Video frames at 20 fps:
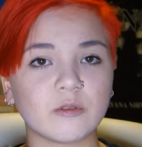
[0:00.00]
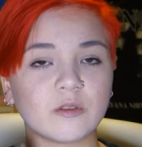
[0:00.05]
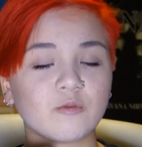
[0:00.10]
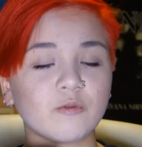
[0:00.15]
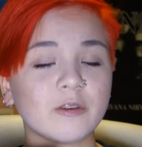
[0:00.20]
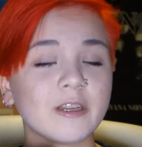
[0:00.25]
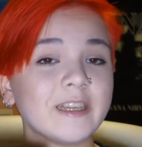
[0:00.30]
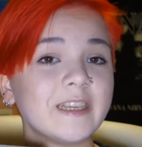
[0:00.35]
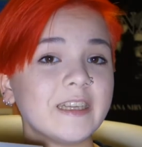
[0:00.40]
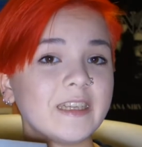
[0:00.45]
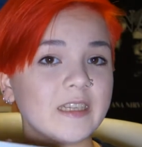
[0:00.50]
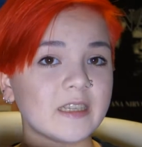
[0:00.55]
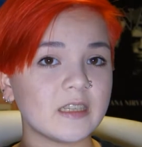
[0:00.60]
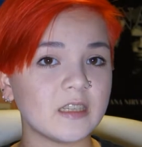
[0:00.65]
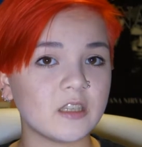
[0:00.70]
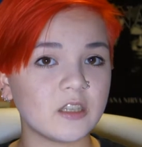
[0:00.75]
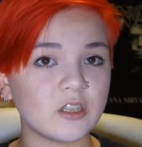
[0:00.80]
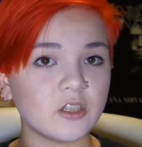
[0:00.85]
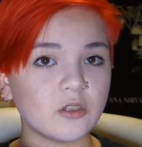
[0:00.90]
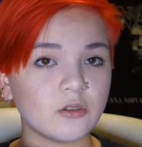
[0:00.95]
was really easy
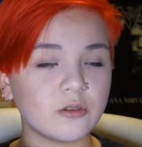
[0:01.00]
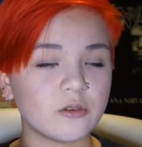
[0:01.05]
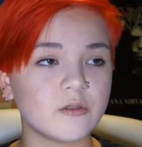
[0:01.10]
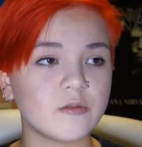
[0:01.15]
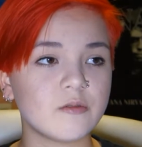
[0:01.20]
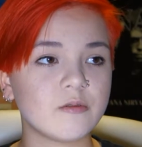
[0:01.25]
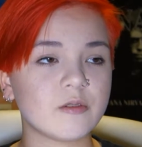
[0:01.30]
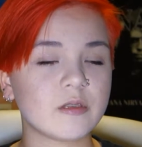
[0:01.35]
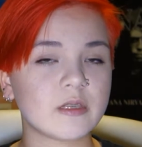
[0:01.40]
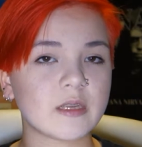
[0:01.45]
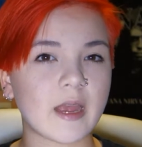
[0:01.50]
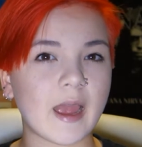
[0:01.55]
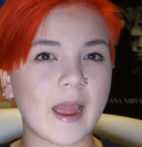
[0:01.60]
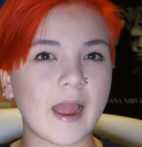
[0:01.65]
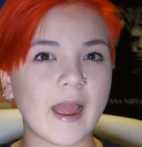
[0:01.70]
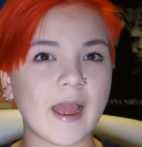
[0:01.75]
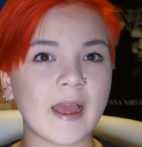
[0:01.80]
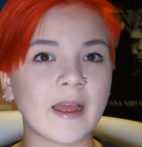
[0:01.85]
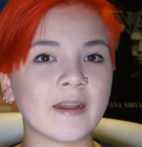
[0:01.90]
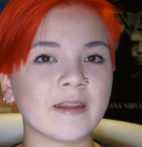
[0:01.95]
to use,
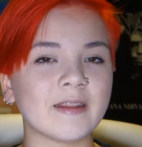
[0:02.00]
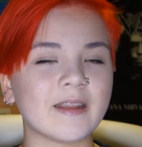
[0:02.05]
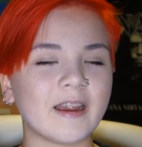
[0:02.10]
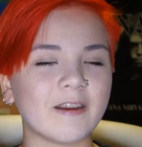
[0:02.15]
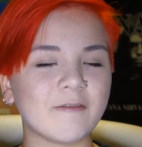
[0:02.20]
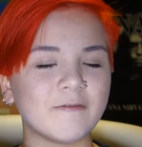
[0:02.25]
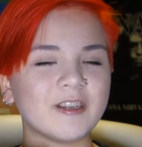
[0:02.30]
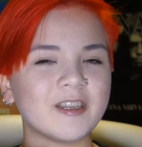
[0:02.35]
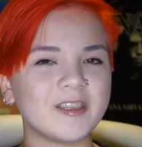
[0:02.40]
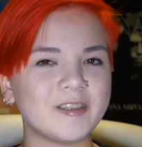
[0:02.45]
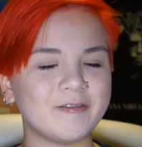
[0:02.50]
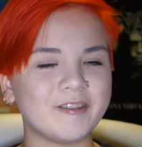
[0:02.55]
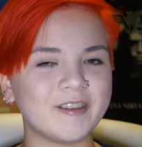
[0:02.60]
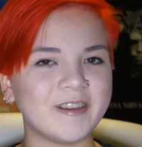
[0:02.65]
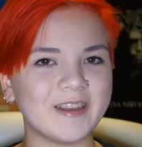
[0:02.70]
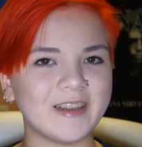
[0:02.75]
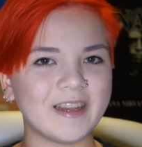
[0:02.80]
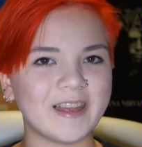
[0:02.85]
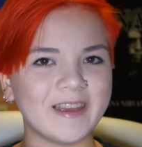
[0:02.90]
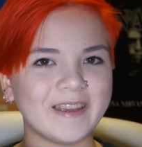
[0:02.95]
and I really
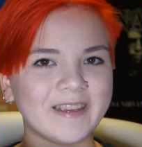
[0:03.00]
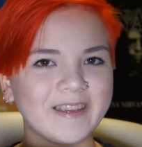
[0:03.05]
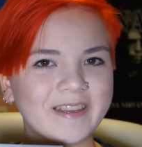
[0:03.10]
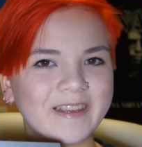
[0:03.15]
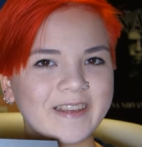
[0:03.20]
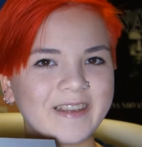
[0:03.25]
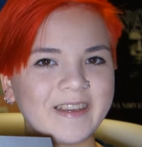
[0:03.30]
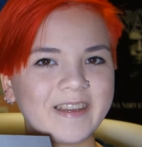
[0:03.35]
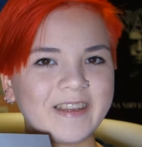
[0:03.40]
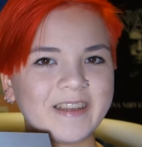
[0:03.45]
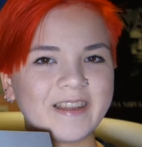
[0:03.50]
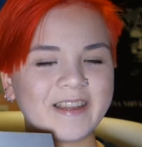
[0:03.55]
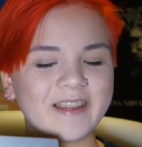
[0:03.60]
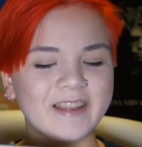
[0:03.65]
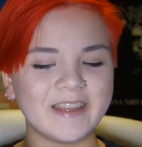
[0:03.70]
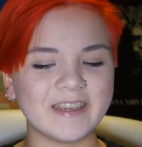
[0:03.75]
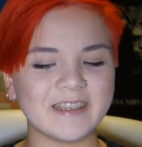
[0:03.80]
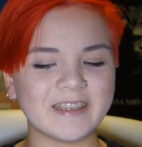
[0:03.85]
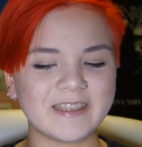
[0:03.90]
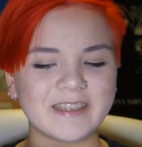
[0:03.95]
like
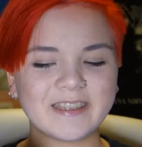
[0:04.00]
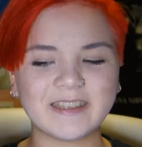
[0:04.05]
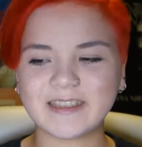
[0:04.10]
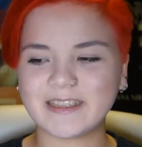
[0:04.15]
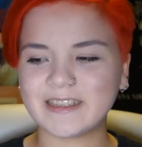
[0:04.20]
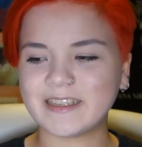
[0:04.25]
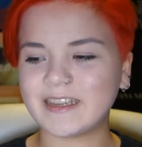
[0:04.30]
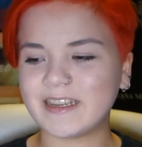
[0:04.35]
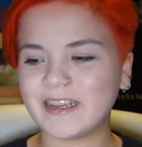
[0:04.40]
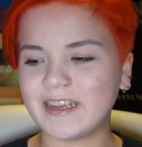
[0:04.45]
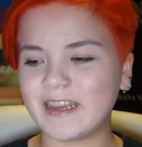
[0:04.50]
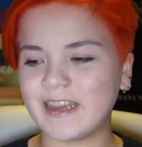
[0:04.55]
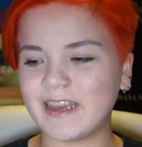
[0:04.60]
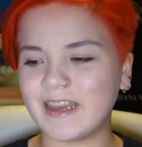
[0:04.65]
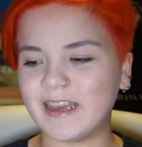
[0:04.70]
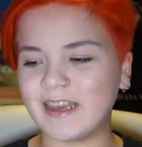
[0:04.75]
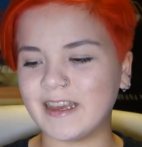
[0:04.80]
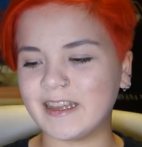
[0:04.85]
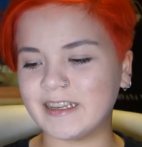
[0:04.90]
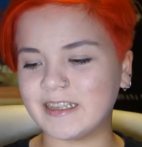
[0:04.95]
this.
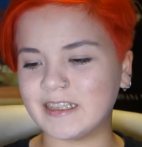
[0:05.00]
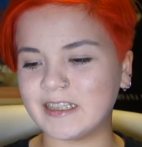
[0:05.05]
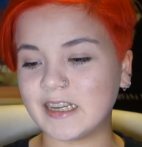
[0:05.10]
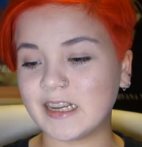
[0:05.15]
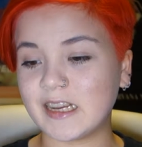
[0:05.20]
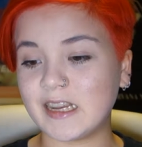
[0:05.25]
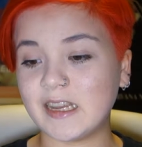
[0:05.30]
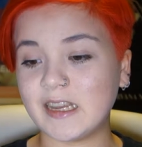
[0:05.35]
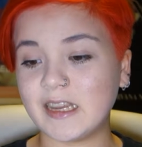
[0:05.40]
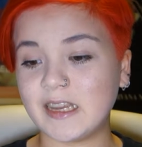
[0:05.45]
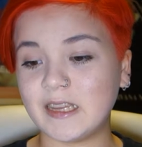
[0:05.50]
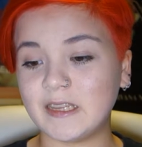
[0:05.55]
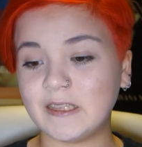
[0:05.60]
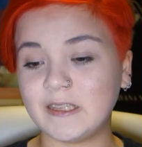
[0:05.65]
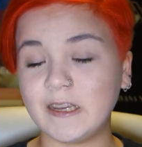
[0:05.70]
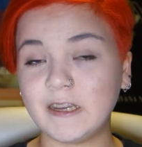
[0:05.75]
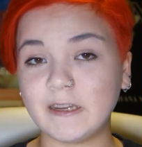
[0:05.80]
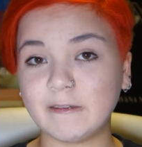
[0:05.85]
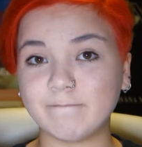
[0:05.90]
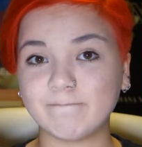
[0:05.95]
And
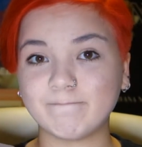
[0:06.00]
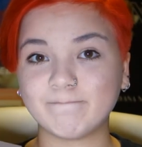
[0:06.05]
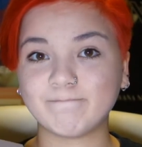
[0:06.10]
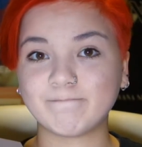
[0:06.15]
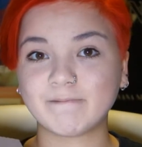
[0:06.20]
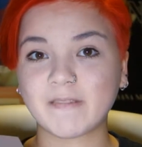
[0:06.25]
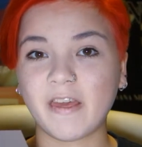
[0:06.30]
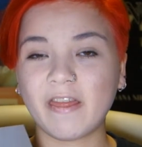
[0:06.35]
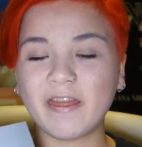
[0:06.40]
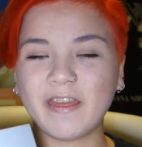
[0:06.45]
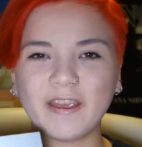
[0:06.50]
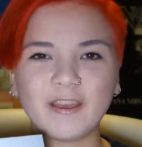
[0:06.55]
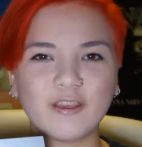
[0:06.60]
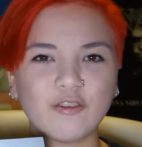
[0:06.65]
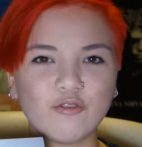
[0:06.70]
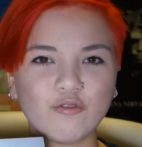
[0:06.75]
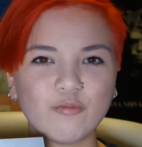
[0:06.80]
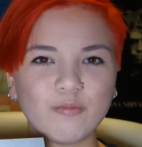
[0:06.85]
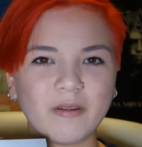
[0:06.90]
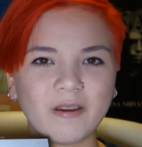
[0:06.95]
yeah, thank
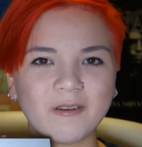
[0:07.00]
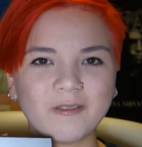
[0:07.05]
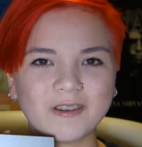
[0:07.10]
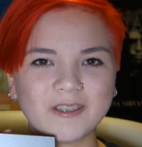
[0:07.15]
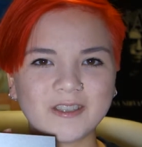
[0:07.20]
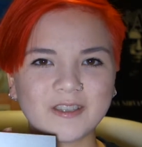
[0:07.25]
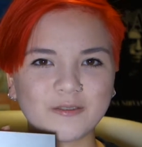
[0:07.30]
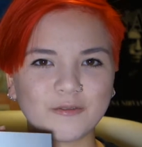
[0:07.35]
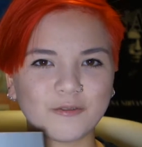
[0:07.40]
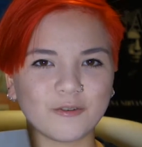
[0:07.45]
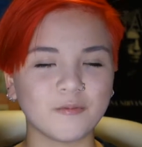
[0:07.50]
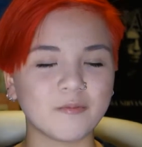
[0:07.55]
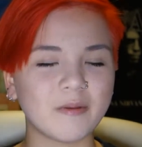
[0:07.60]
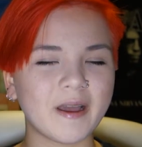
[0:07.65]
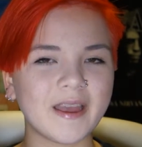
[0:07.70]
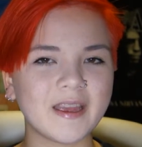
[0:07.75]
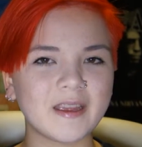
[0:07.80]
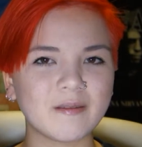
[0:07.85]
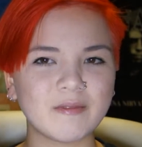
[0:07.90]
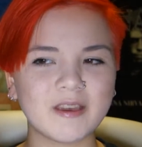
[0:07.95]
you parents for
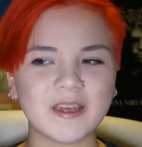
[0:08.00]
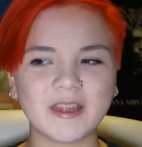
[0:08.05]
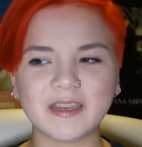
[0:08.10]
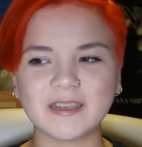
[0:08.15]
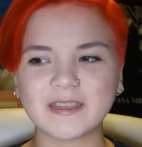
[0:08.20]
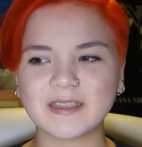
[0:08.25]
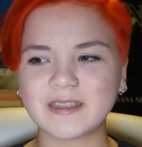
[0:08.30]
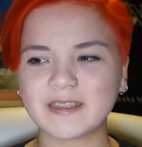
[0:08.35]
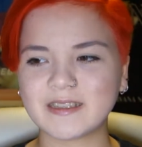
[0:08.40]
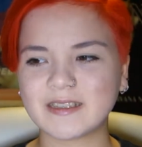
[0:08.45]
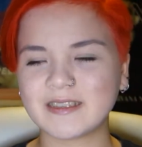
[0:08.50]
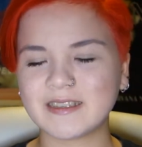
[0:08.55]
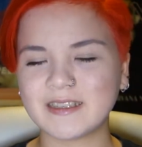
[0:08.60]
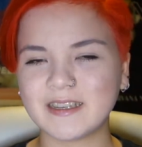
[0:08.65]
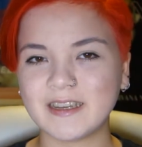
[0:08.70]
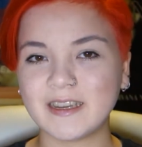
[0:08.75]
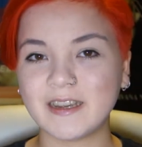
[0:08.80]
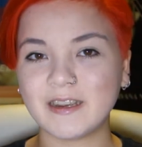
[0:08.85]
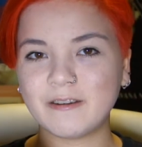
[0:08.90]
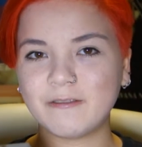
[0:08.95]
buying me this
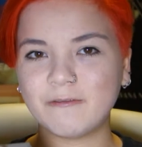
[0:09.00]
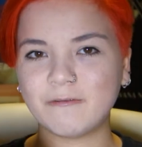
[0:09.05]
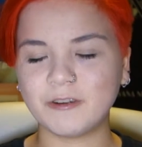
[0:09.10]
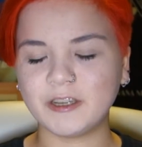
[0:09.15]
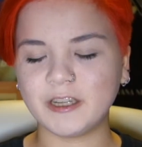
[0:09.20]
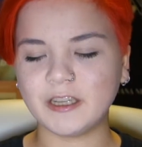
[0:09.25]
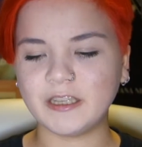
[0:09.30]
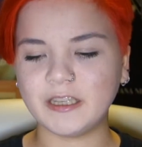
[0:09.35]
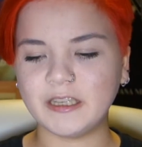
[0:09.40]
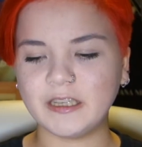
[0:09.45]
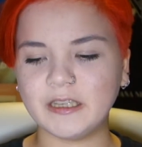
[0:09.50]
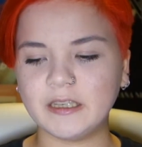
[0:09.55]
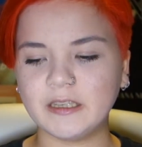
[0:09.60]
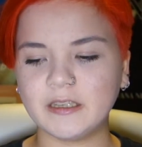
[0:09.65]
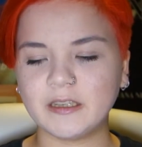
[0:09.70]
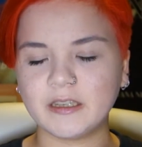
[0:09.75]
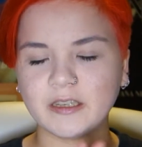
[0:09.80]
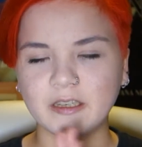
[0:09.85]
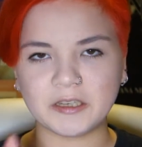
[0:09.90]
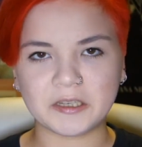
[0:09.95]
really
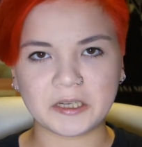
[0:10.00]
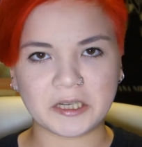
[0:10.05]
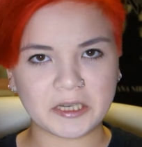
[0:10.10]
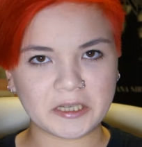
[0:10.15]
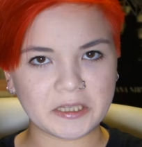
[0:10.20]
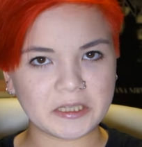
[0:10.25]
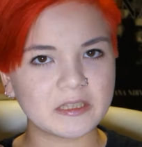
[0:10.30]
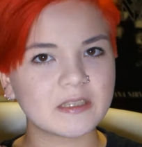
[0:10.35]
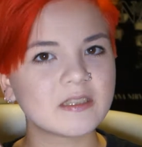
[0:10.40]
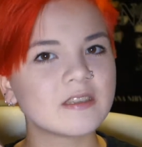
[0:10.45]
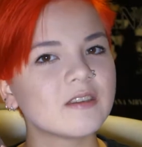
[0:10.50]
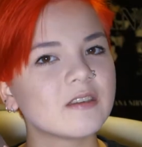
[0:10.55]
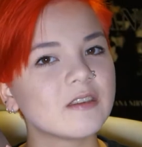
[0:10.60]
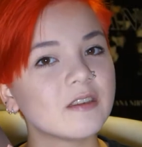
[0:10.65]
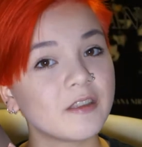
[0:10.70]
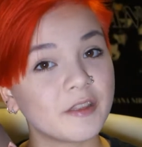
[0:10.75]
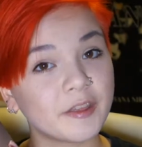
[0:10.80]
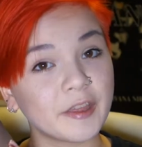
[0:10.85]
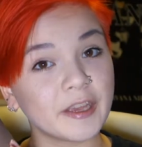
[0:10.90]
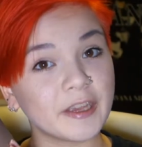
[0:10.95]
nice
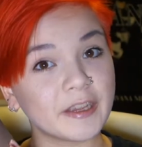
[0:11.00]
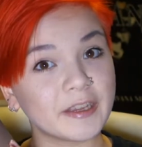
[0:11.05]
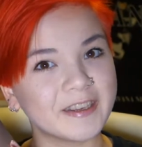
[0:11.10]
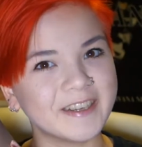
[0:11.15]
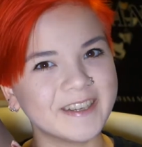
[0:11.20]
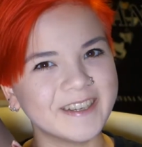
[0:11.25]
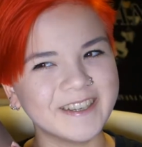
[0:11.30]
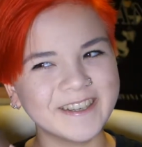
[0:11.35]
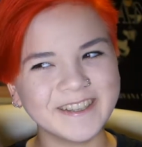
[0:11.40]
thing.